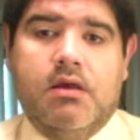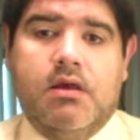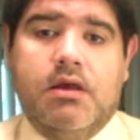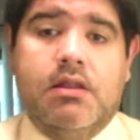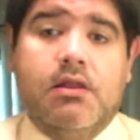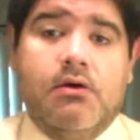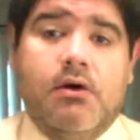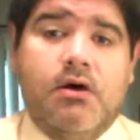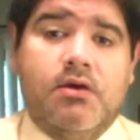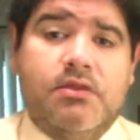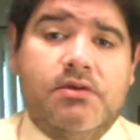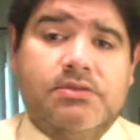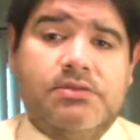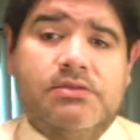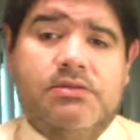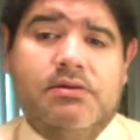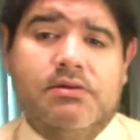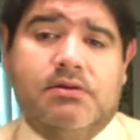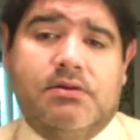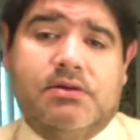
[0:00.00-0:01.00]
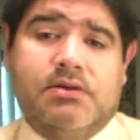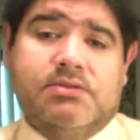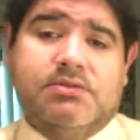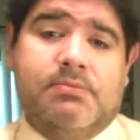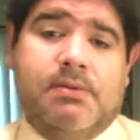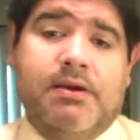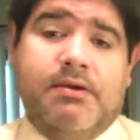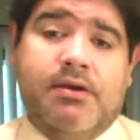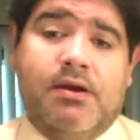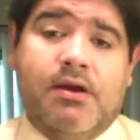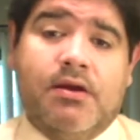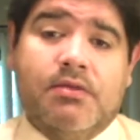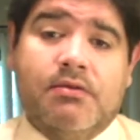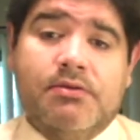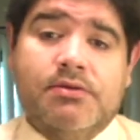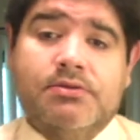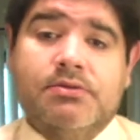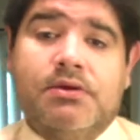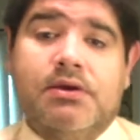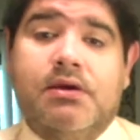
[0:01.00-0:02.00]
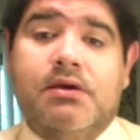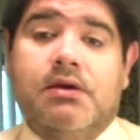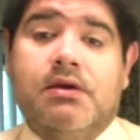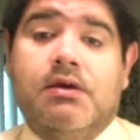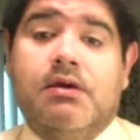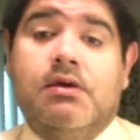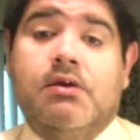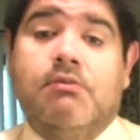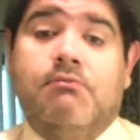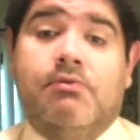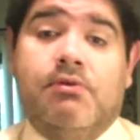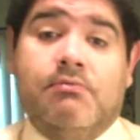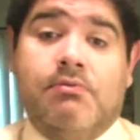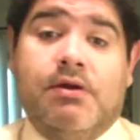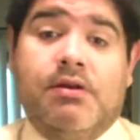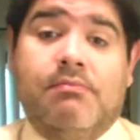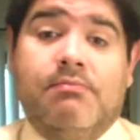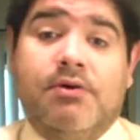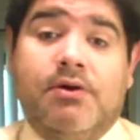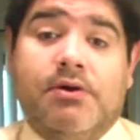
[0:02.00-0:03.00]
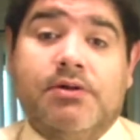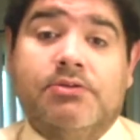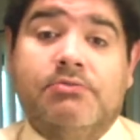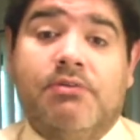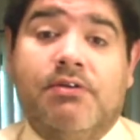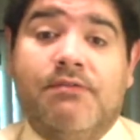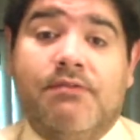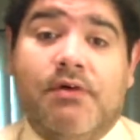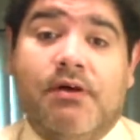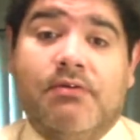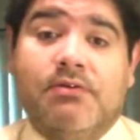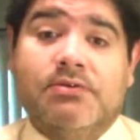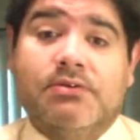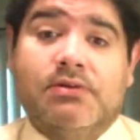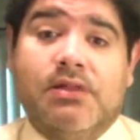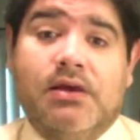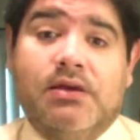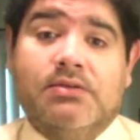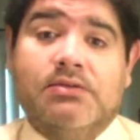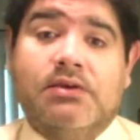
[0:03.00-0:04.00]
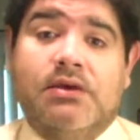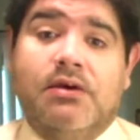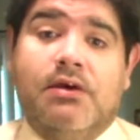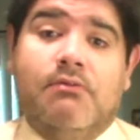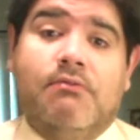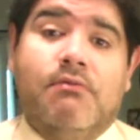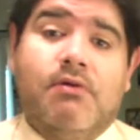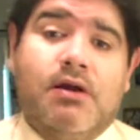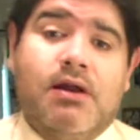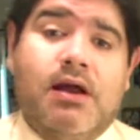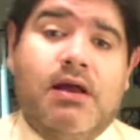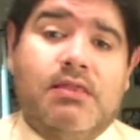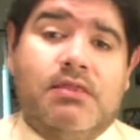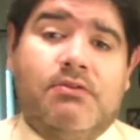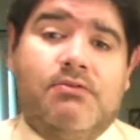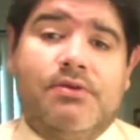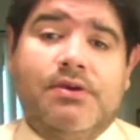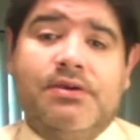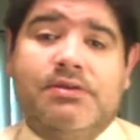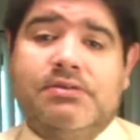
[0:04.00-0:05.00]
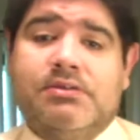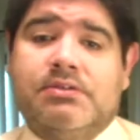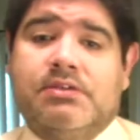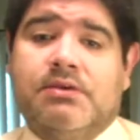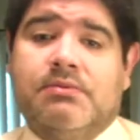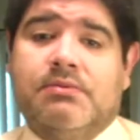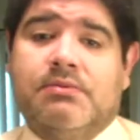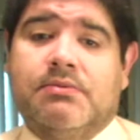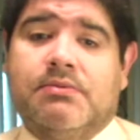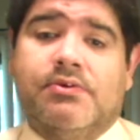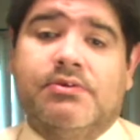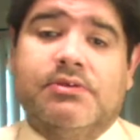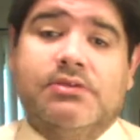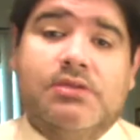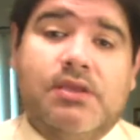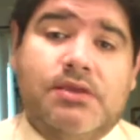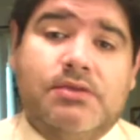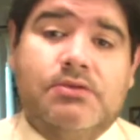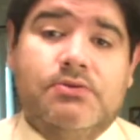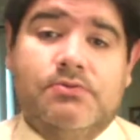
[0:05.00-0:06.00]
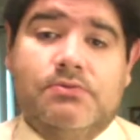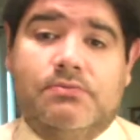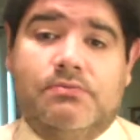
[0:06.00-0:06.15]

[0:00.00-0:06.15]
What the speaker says: Hello, authors and aspiring authors. Want to write a book in 24 hours or less? Well, I got 3 easy tips for you. Stay tuned.